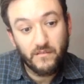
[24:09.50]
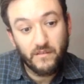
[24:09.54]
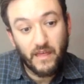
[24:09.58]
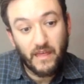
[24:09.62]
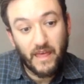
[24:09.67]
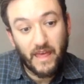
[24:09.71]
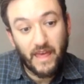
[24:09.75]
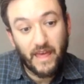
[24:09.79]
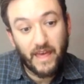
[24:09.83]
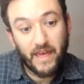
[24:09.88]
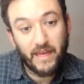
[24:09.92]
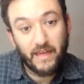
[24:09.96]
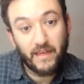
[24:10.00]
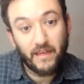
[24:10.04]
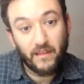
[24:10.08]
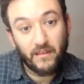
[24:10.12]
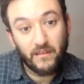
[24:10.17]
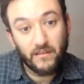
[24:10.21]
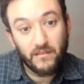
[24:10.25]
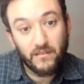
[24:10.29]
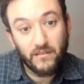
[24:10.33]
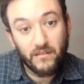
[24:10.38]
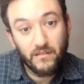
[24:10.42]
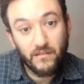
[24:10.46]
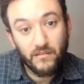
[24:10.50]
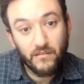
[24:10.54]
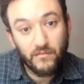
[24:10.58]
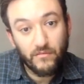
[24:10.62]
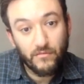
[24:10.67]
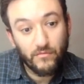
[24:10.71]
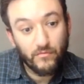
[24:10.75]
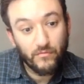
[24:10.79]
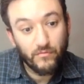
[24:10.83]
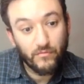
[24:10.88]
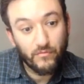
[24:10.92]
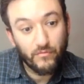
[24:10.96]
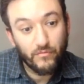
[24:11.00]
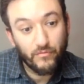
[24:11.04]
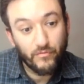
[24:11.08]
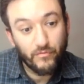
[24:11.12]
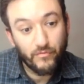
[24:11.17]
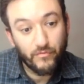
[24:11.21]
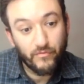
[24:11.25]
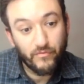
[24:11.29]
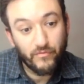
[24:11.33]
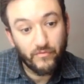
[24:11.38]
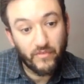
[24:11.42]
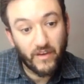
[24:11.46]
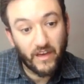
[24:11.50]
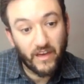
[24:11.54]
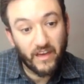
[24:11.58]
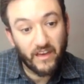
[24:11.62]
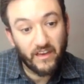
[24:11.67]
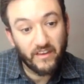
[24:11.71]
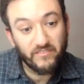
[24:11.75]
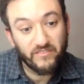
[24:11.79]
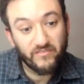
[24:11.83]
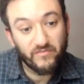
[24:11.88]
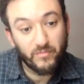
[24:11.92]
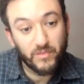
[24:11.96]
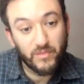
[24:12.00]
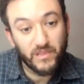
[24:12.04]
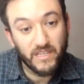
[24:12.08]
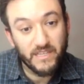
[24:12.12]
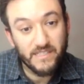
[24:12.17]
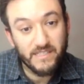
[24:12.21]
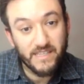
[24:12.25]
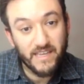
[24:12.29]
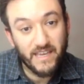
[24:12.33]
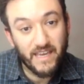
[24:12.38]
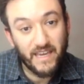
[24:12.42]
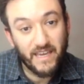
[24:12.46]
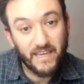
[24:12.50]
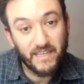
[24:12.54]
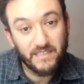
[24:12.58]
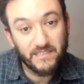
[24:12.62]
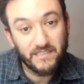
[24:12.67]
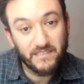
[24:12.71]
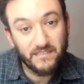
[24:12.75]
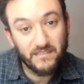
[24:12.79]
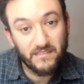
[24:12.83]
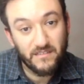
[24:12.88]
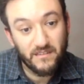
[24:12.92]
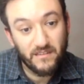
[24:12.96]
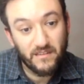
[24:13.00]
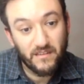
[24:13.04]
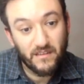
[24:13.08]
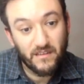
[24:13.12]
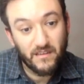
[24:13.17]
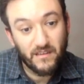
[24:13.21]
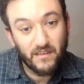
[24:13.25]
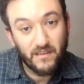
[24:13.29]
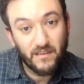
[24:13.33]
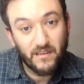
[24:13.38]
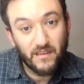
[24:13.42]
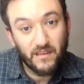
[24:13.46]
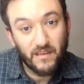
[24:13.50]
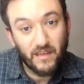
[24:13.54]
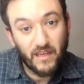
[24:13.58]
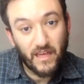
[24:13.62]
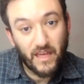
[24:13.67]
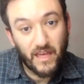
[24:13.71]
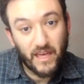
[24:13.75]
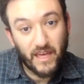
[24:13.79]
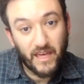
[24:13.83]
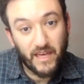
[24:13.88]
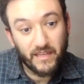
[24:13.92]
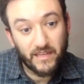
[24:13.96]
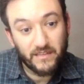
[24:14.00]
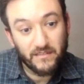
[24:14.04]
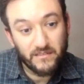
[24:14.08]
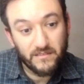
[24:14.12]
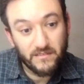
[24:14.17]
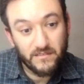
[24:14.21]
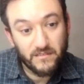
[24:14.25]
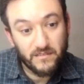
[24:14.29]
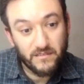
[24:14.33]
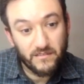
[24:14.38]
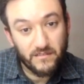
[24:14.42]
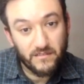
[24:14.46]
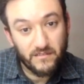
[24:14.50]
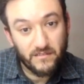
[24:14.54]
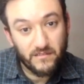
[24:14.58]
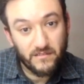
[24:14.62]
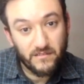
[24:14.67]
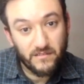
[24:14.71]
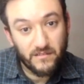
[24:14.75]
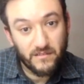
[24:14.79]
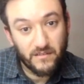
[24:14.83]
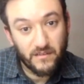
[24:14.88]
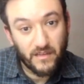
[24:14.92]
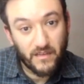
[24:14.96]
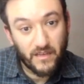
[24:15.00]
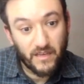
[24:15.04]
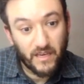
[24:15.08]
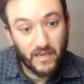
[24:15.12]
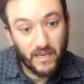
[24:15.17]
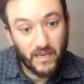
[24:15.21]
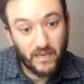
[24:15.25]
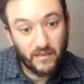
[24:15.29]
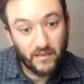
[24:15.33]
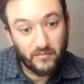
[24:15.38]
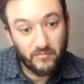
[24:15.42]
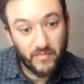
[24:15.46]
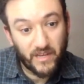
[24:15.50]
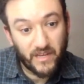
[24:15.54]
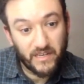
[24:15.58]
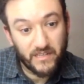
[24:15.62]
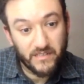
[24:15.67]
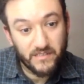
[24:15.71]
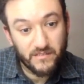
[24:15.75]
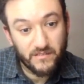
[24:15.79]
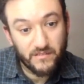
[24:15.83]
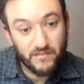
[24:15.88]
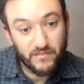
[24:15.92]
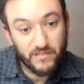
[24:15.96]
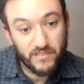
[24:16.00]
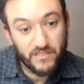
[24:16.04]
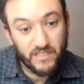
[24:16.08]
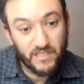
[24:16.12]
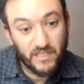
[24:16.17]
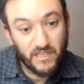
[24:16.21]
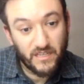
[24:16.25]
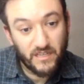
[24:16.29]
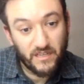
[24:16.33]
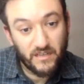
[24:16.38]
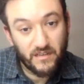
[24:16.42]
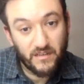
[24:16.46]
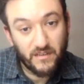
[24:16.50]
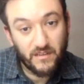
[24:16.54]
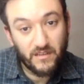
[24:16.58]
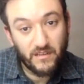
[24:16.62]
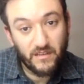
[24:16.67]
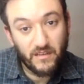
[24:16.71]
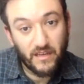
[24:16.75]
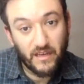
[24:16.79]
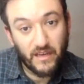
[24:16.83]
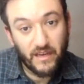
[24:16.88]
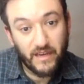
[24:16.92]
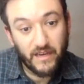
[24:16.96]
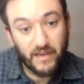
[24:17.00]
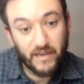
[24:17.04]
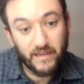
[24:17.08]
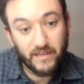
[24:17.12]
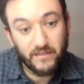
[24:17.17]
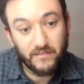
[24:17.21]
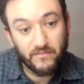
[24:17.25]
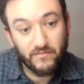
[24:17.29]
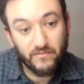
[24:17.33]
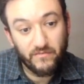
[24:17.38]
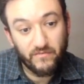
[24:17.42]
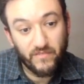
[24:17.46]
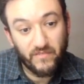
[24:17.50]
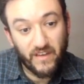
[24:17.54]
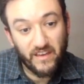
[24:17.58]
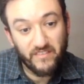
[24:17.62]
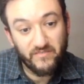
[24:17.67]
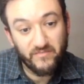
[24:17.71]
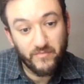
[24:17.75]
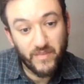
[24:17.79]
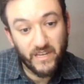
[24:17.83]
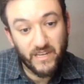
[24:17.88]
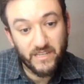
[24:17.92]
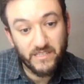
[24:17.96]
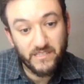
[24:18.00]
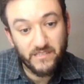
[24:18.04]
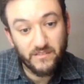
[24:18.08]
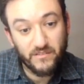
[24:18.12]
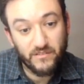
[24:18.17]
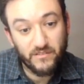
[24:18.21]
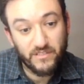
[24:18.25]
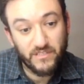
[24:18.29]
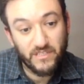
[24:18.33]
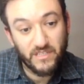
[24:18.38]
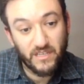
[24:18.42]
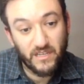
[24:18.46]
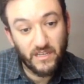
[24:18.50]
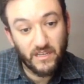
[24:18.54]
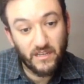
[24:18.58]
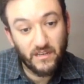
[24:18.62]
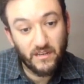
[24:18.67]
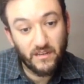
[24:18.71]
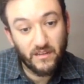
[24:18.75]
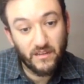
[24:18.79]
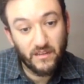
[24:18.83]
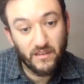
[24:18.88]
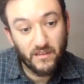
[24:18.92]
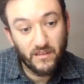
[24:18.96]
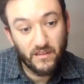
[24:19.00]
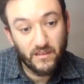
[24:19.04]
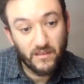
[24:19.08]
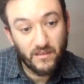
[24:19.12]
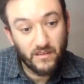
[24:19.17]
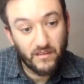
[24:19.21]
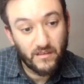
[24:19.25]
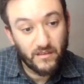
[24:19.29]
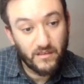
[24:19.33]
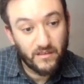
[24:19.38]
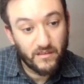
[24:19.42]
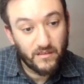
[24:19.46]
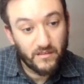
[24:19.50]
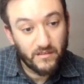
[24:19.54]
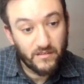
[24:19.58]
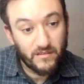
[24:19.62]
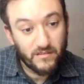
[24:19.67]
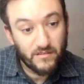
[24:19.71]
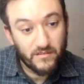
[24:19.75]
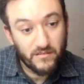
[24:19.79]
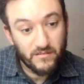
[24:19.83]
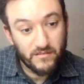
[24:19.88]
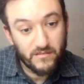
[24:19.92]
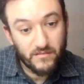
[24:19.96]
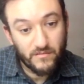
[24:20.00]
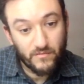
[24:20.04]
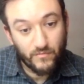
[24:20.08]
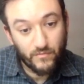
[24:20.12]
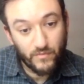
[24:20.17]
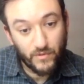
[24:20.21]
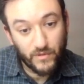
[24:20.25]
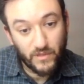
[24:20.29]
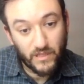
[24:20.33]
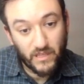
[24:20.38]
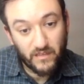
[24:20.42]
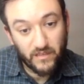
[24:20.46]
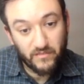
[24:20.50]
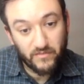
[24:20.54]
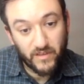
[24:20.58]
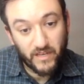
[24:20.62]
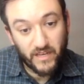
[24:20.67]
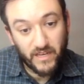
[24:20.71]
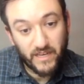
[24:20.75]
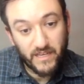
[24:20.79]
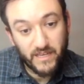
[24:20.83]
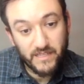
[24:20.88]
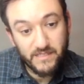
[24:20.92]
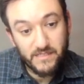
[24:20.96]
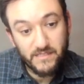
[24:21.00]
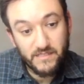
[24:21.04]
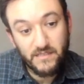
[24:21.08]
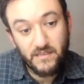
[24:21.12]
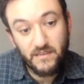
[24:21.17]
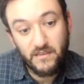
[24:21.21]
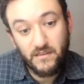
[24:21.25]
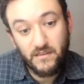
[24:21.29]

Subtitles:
and 5 plus 8 and 8 minus 13 and 5 minus 13 will give us